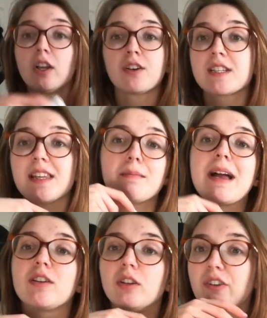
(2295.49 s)
looked at the
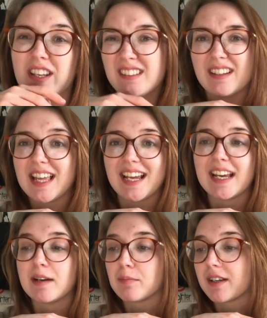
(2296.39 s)
manual or anything like that
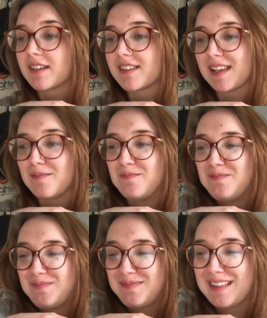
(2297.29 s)
yet because um,
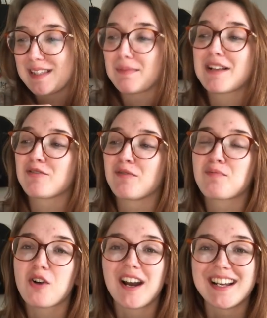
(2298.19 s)
as a matter of
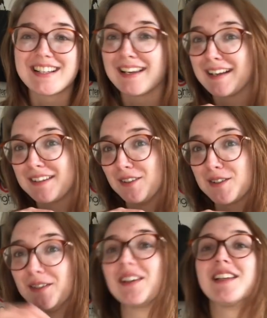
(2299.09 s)
pride I like not
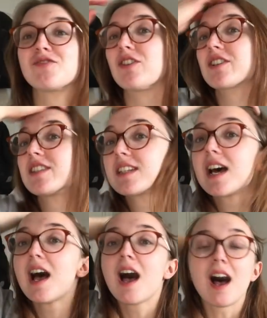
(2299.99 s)
to look at instructions
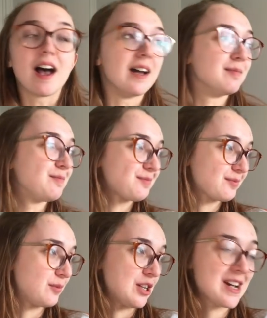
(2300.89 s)
um,
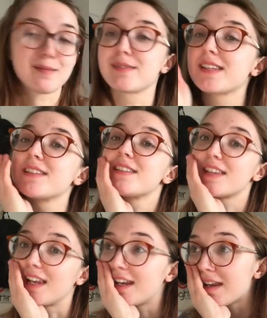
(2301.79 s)
which Adam says is
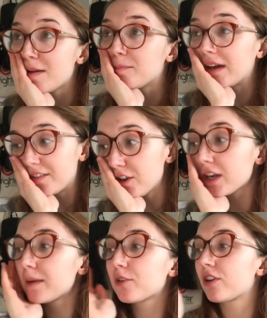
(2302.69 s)
silly but I've
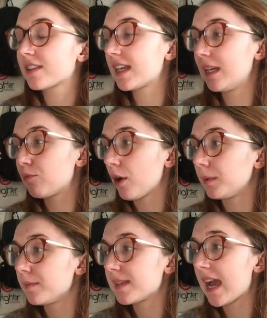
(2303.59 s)
not come across any
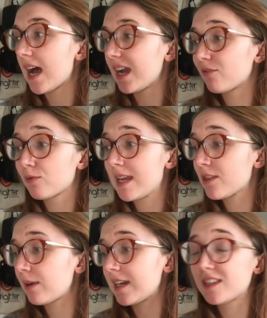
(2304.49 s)
problems yet I've
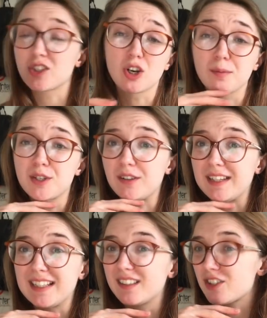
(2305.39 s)
rethreaded the top two
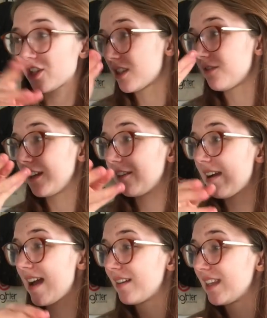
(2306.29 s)
needles just to figure
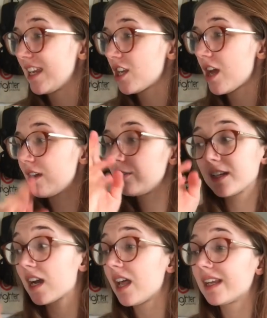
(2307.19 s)
out how they go
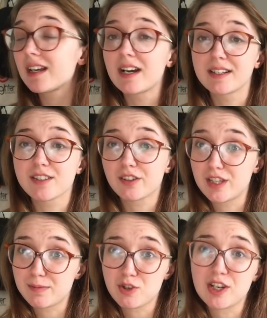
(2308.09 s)
the colour guidance on
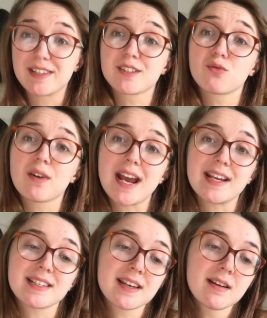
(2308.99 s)
this machine is
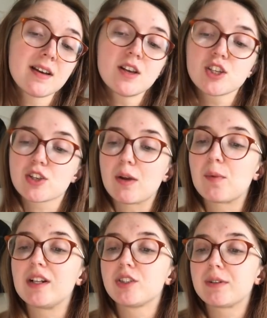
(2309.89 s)
great so I
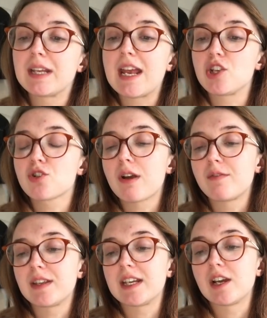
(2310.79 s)
will do an intro
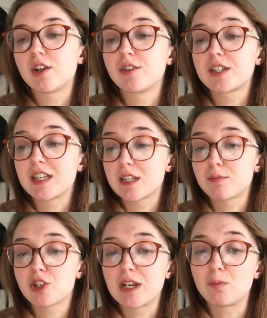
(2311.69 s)
video to this
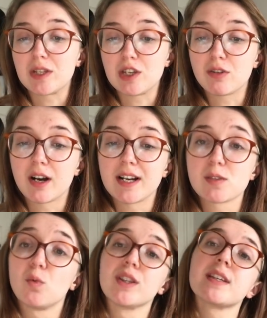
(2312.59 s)
machine with you
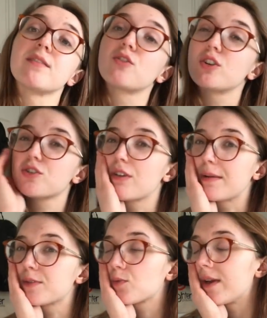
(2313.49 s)
guys once I've got to
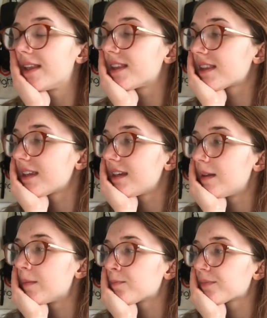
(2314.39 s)
grips with
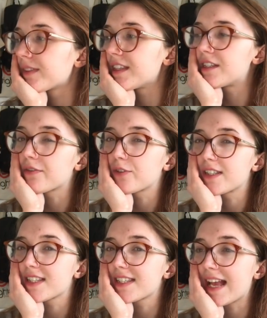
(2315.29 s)
the
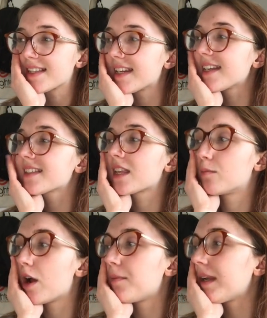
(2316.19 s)
different settings at the
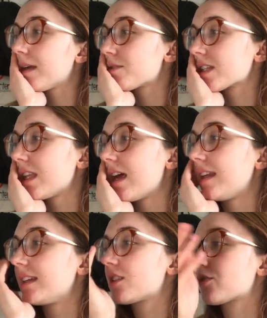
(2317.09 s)
moment I'm just
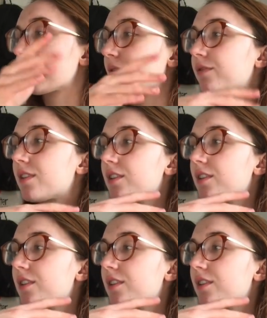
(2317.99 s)
learning to sort of